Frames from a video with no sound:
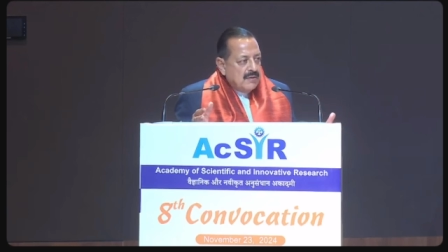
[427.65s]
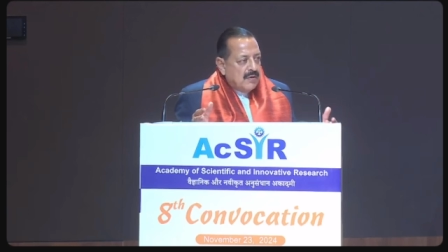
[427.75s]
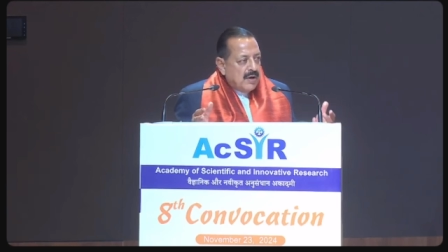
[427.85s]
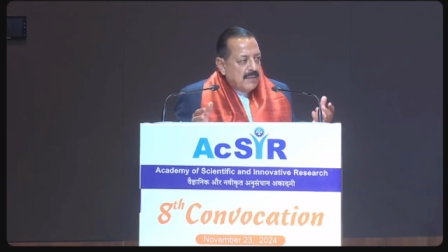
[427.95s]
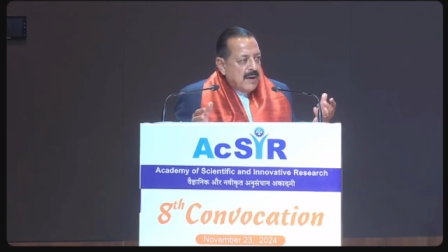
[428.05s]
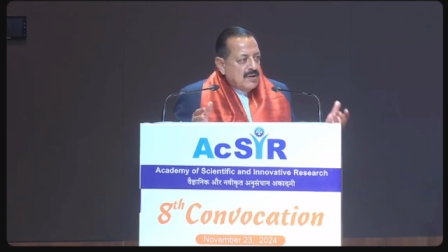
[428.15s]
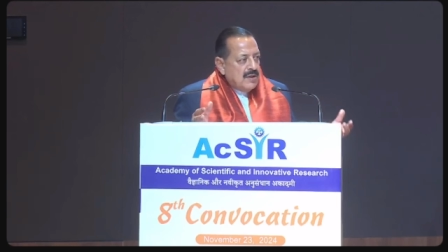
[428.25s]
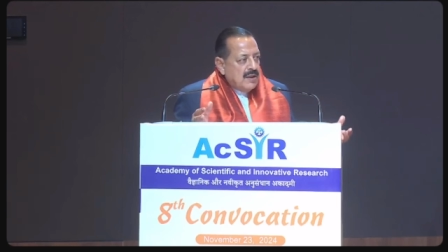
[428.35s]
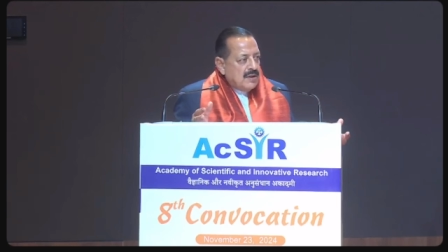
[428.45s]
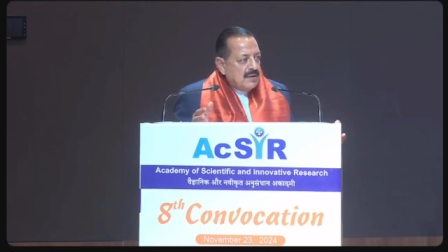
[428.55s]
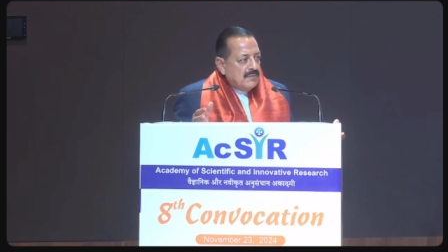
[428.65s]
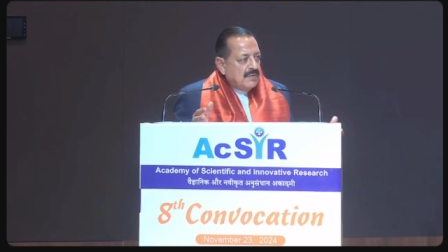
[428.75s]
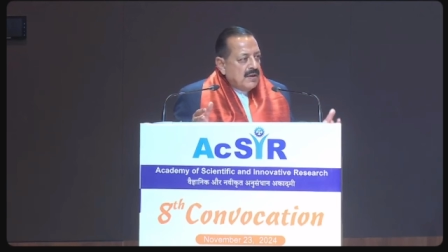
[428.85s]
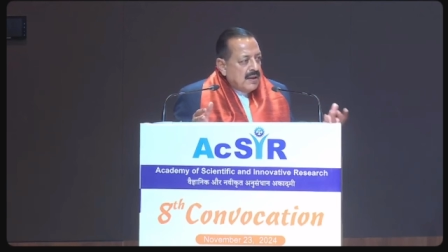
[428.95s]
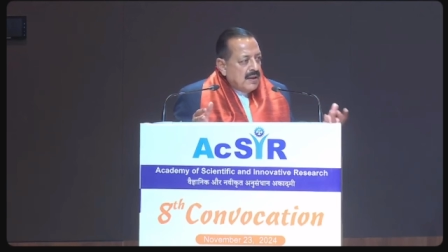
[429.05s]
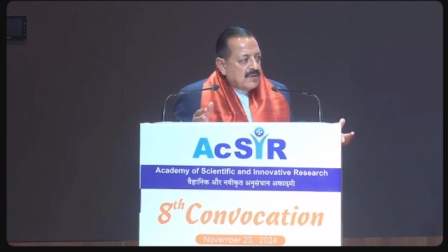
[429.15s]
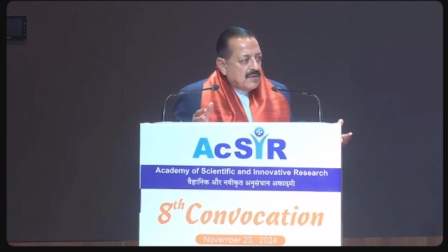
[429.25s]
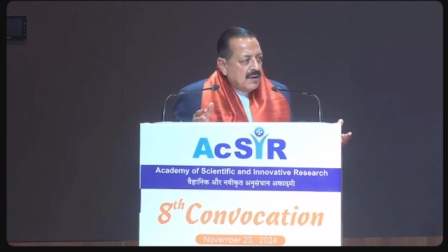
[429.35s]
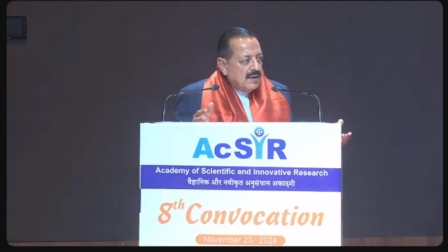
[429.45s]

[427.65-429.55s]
for imagination, for industry.